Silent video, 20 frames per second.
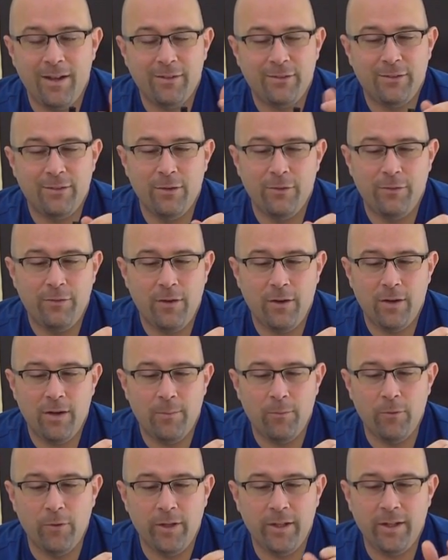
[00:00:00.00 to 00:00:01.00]
So far
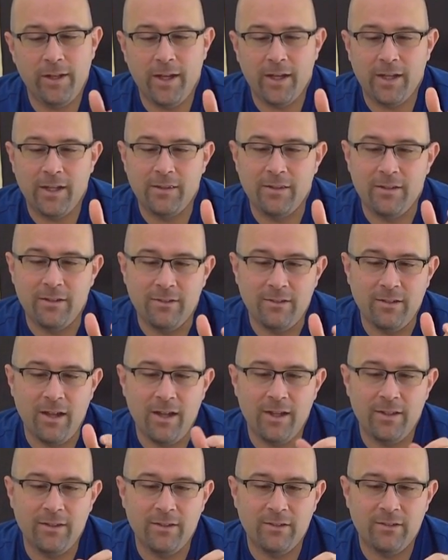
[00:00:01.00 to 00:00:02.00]
I'm really liking the
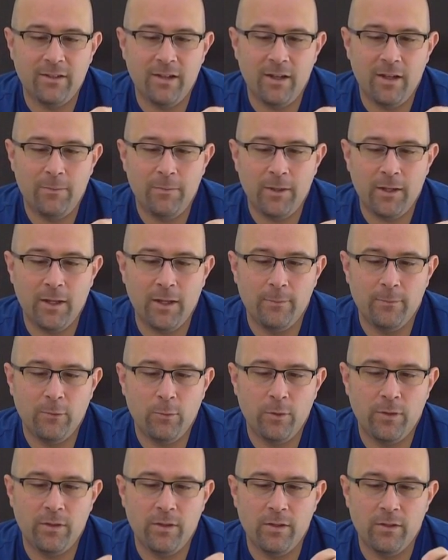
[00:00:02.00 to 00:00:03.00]
design, the setup. It comes
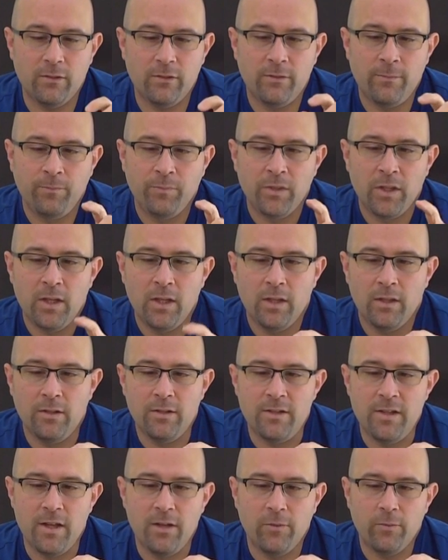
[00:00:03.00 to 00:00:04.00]
with this
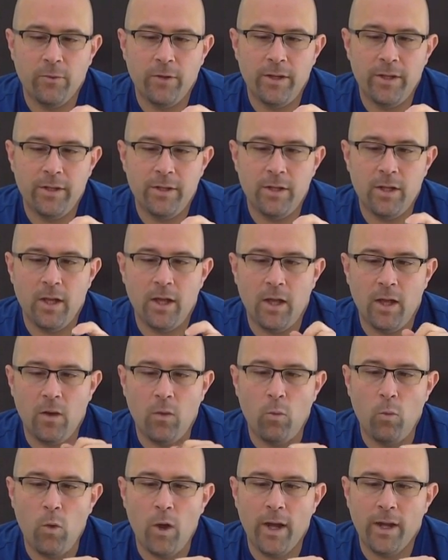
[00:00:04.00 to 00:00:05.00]
Delrin
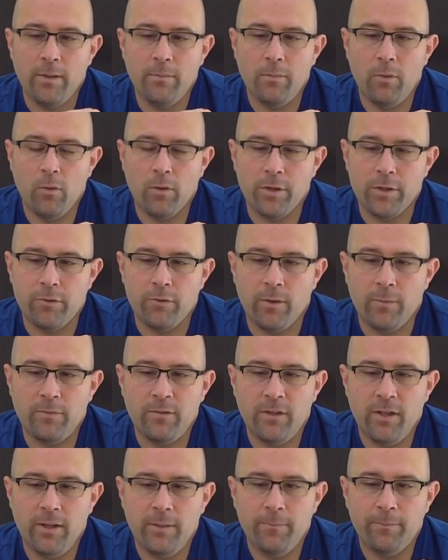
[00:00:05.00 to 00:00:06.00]
wide bore
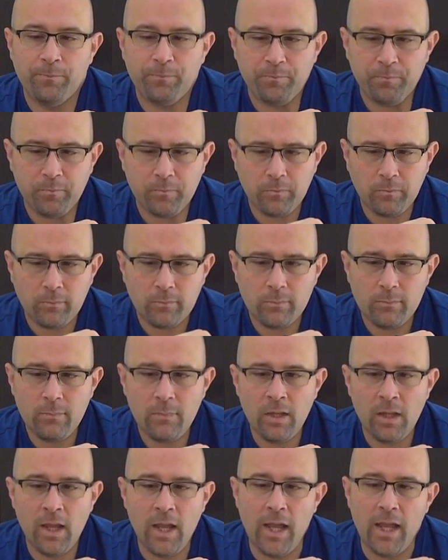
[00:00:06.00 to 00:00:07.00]
drip tip,
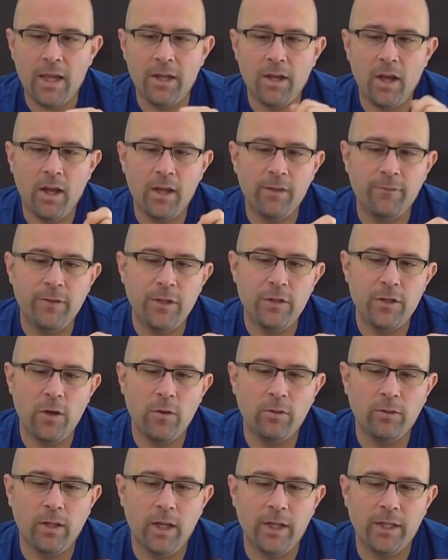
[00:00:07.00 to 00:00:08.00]
And if you
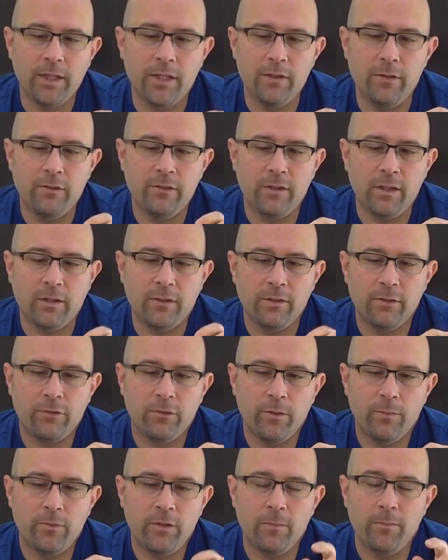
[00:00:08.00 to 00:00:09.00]
don't like using this
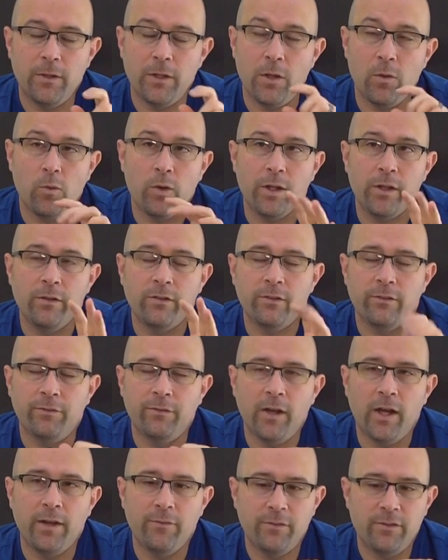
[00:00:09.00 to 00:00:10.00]
drip tip and you want to use a
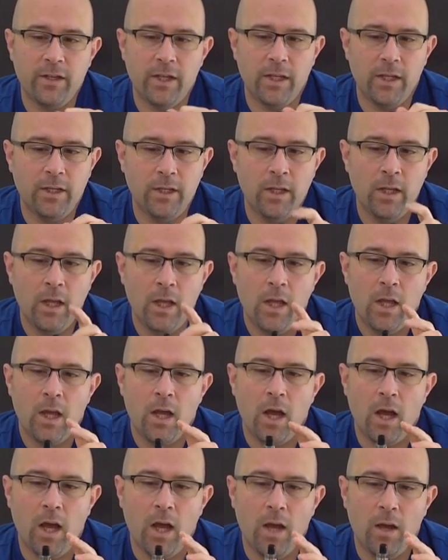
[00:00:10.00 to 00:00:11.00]
510,
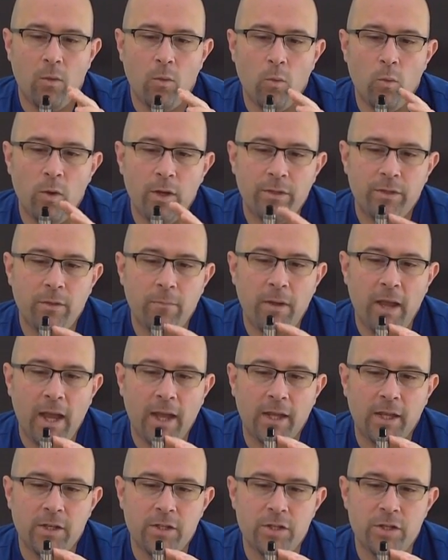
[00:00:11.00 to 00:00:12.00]
with the
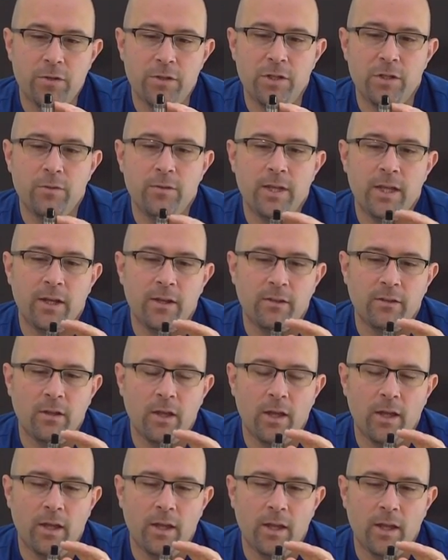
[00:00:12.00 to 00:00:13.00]
package you do get
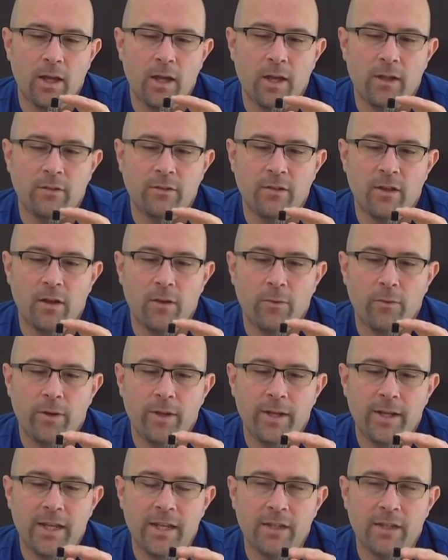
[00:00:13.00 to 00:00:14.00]
a Delrin